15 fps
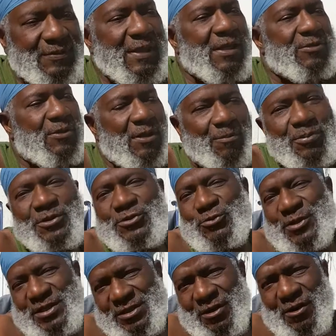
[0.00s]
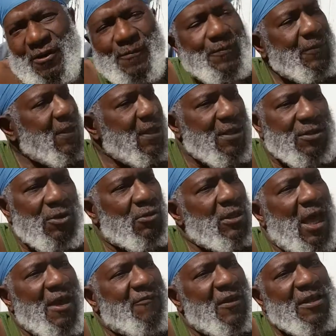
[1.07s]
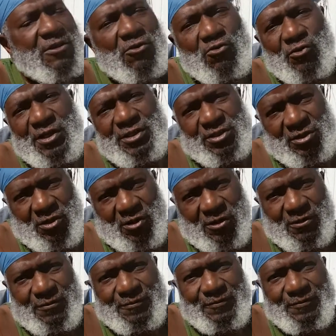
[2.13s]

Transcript: That's what push restart. No, life ain't no restart.